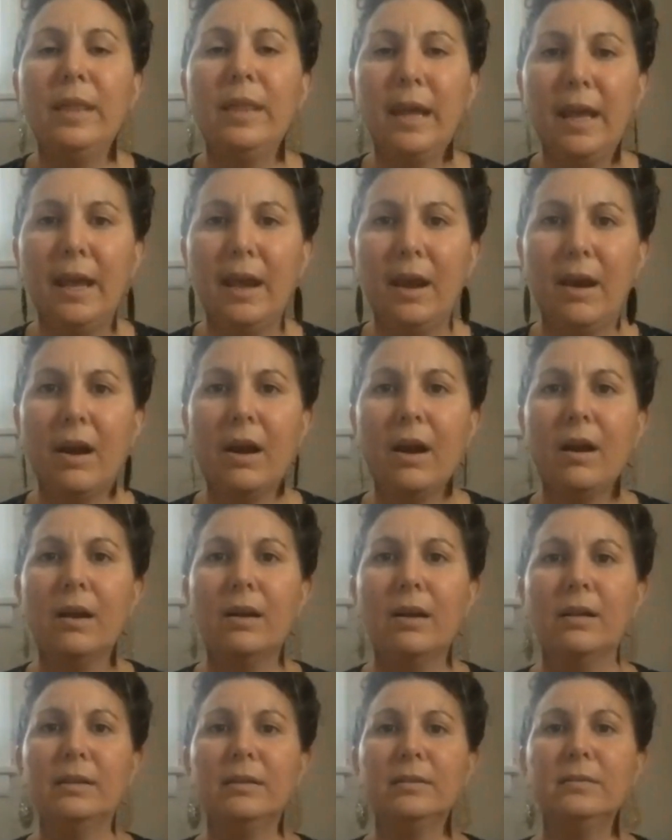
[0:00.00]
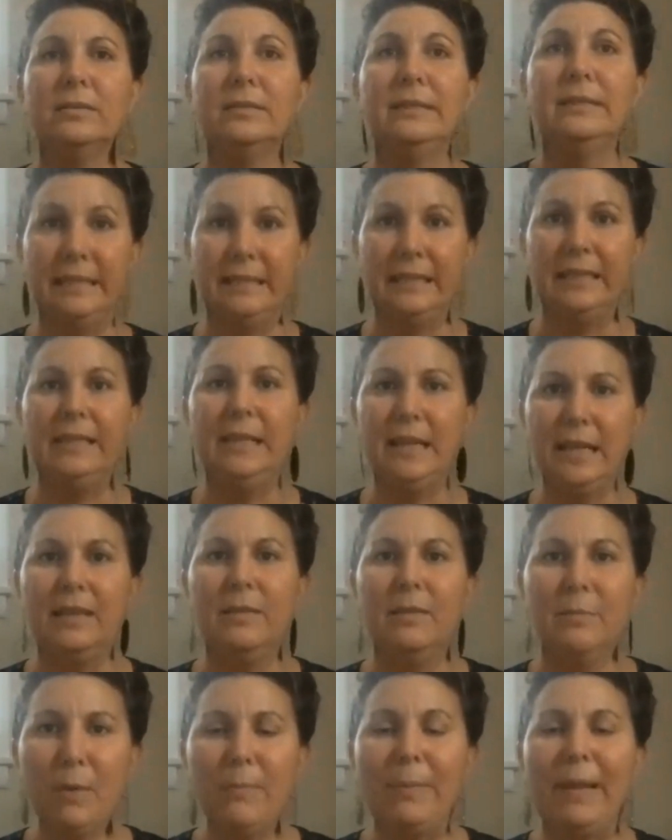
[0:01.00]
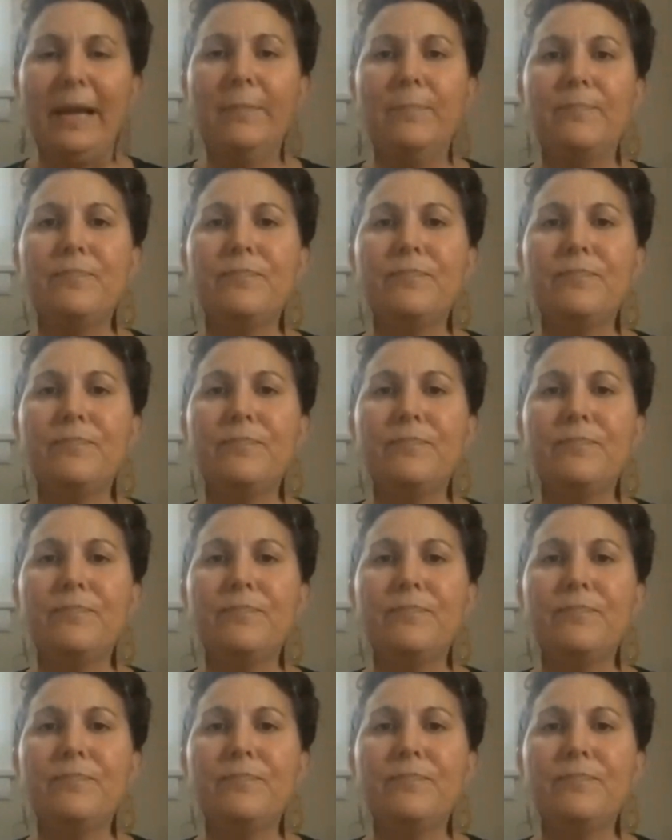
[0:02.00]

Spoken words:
they are needing in the moment,